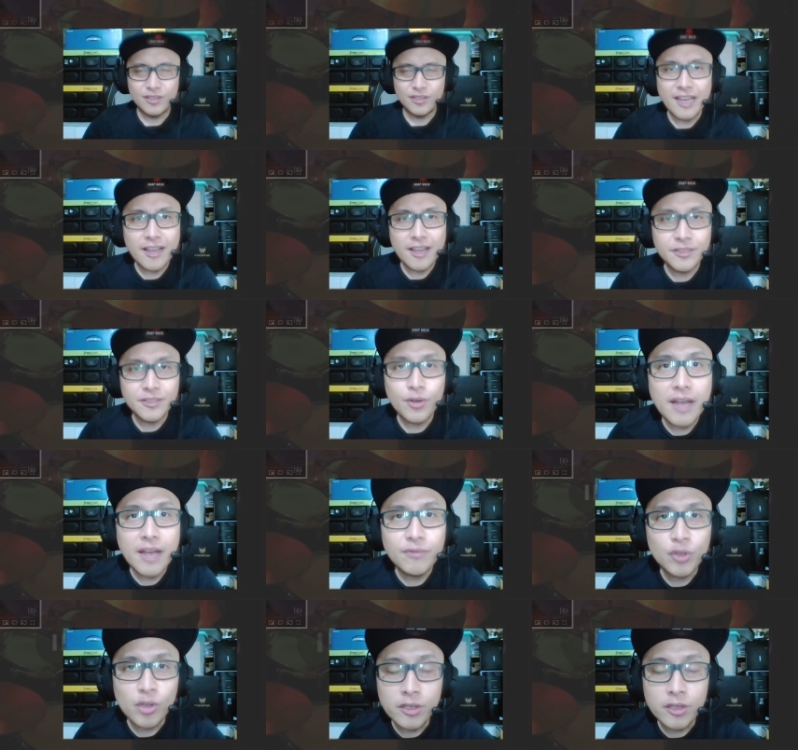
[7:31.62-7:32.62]
guys, you have
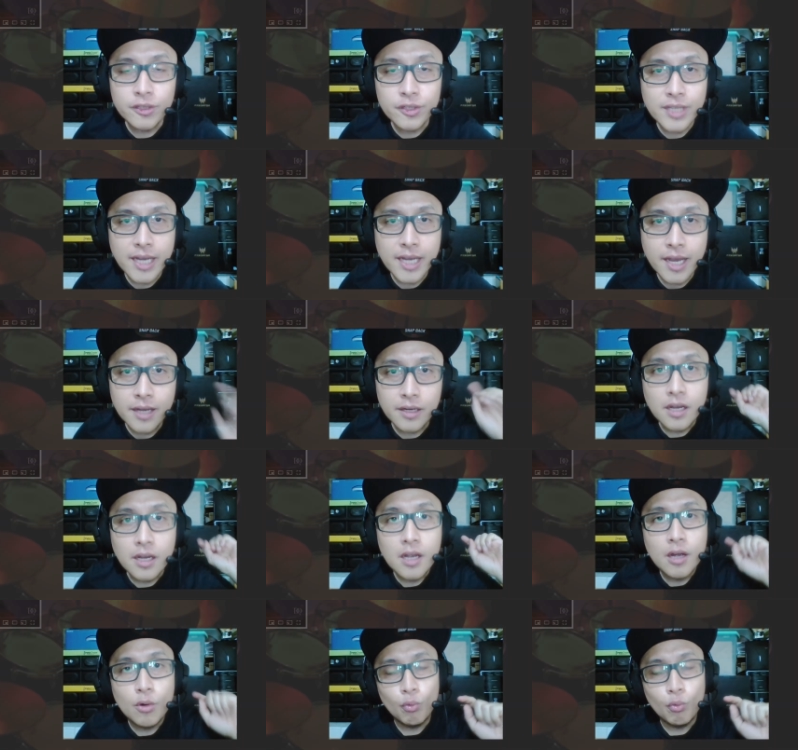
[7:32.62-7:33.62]
to understand
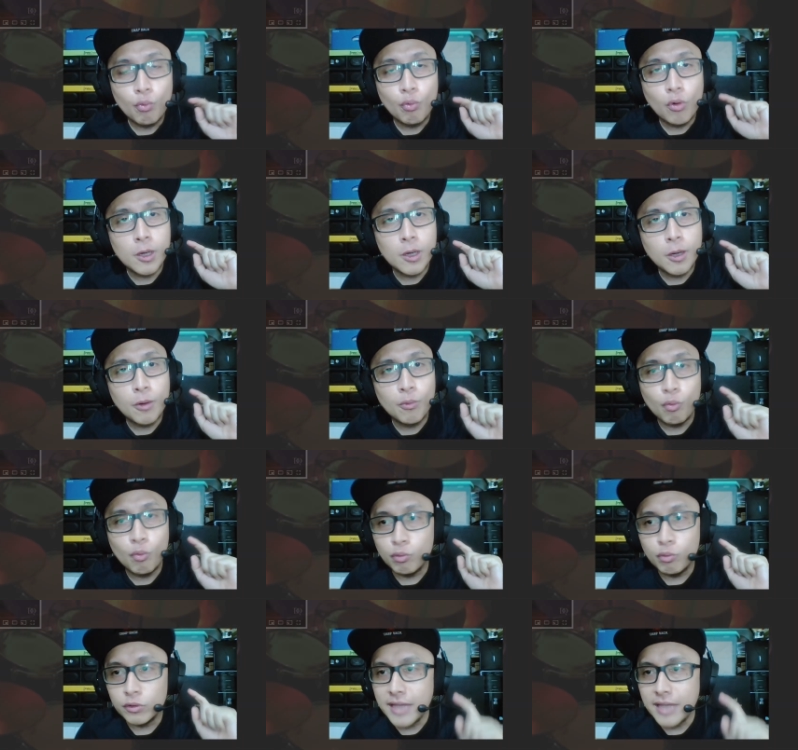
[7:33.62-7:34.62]
uh,
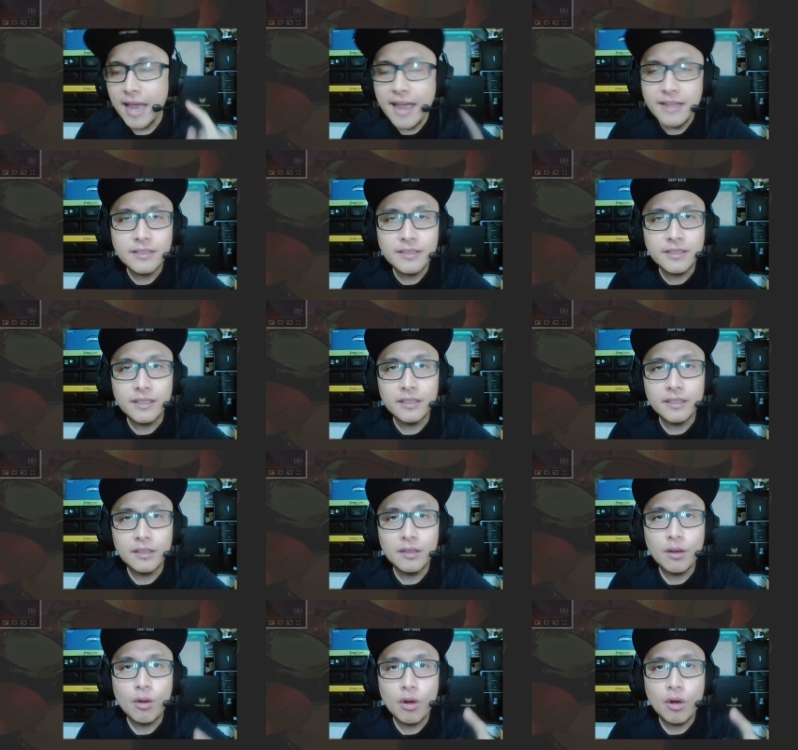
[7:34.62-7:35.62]

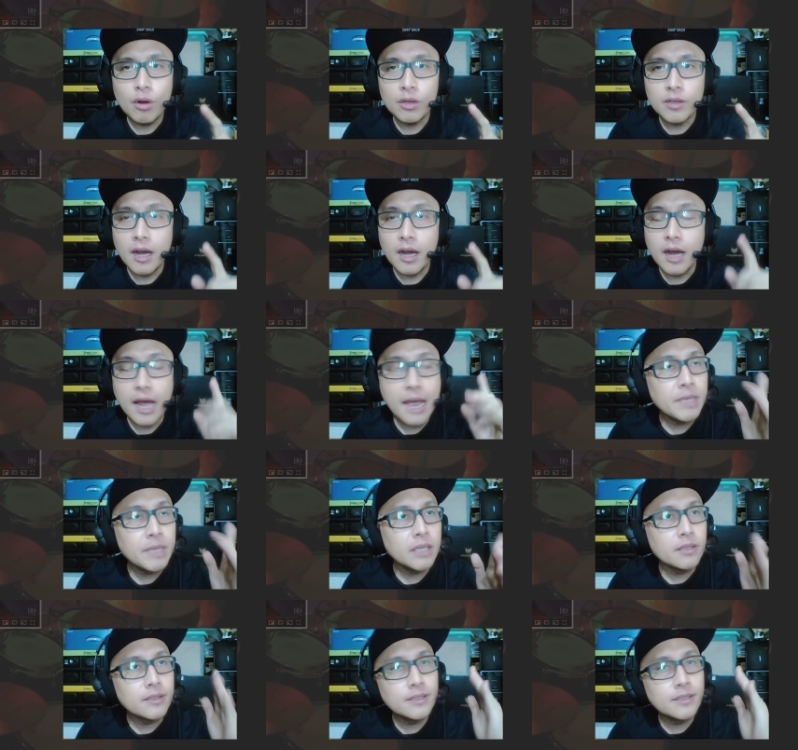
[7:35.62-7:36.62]
dancing uh, I
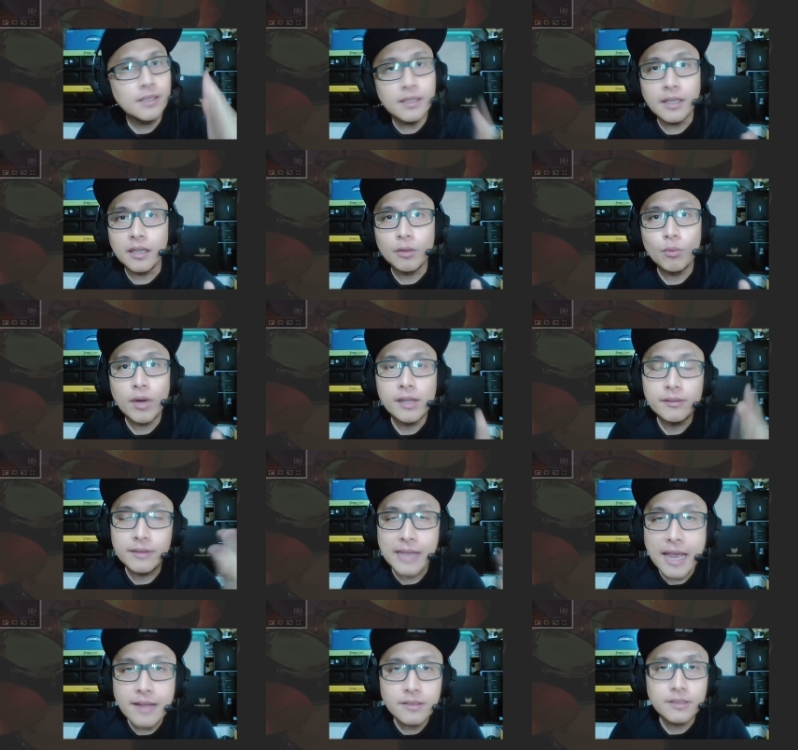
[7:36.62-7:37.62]
mean singing well,
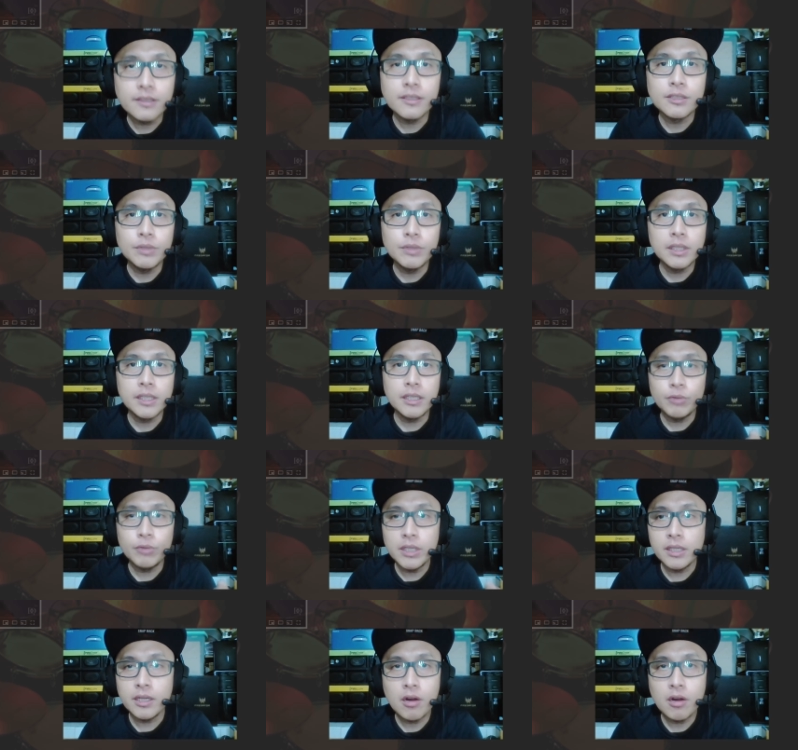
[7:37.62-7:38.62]
dancing is really
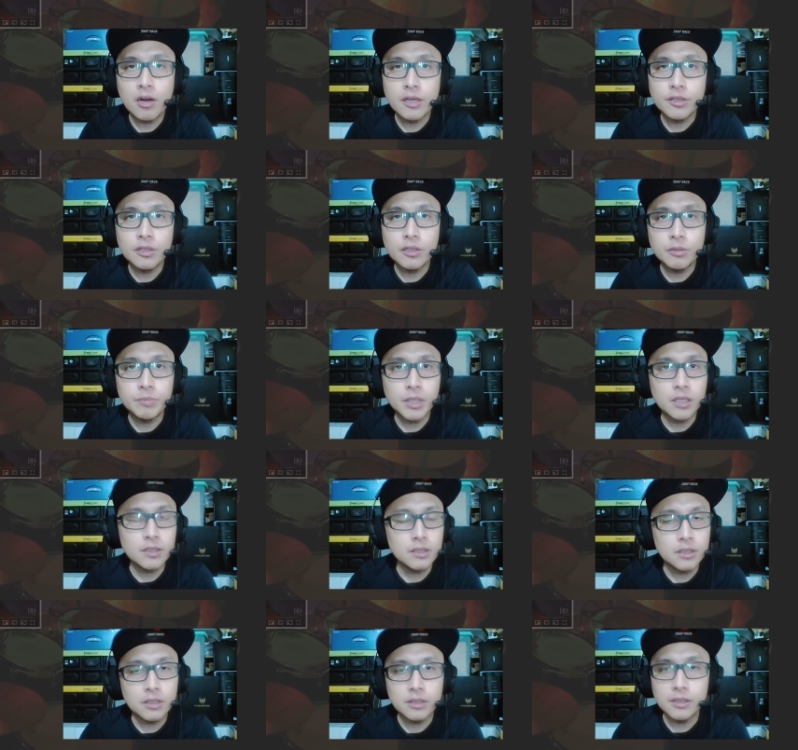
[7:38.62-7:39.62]
really hard you know because
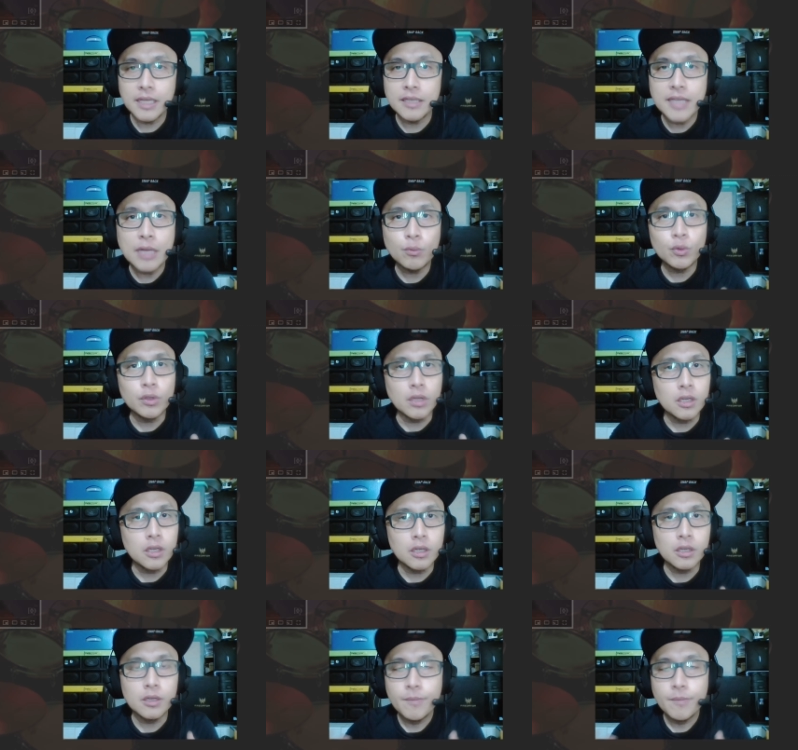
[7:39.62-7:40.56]
uh, th that would uh,